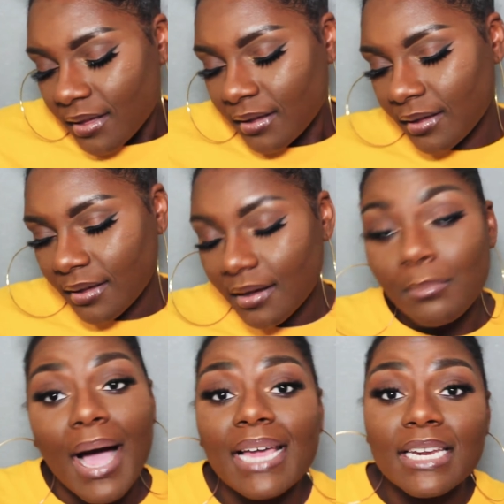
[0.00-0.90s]

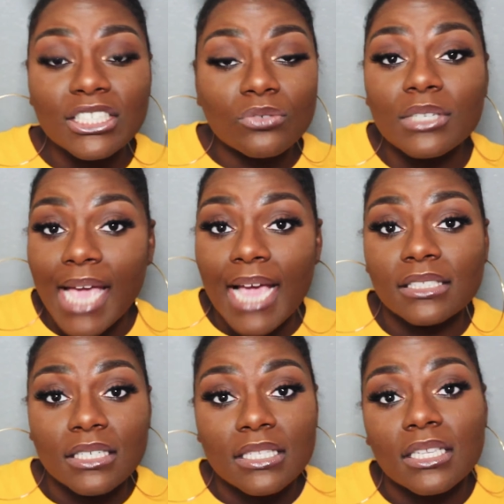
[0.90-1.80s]
my initial
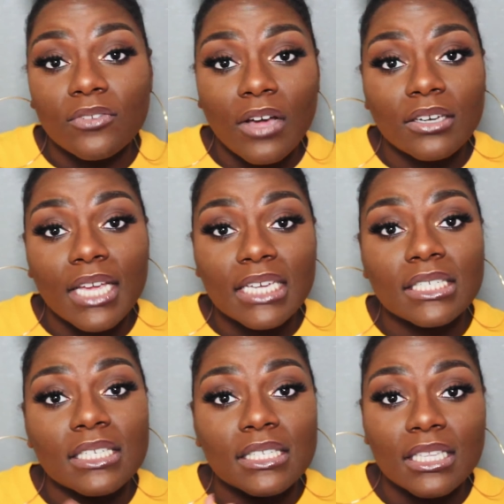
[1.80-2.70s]
reaction to the
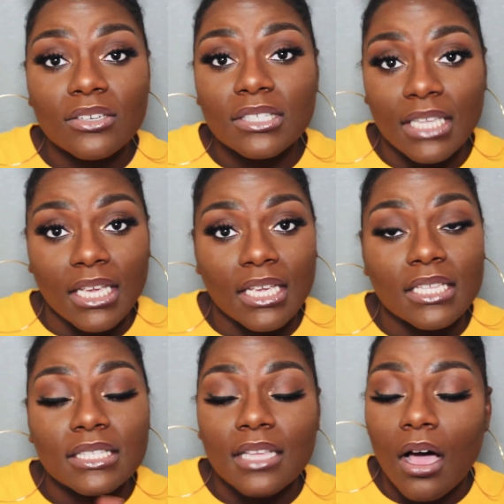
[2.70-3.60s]
foundation still
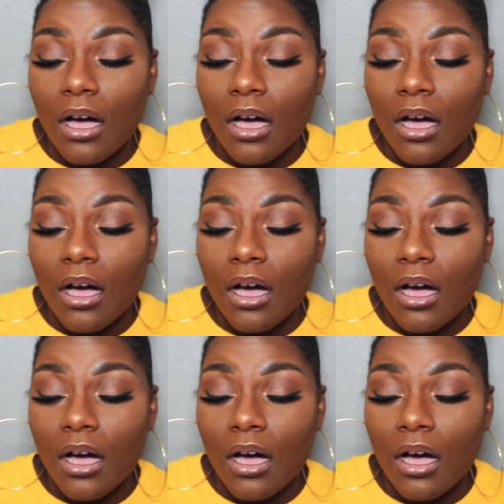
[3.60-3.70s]
stands.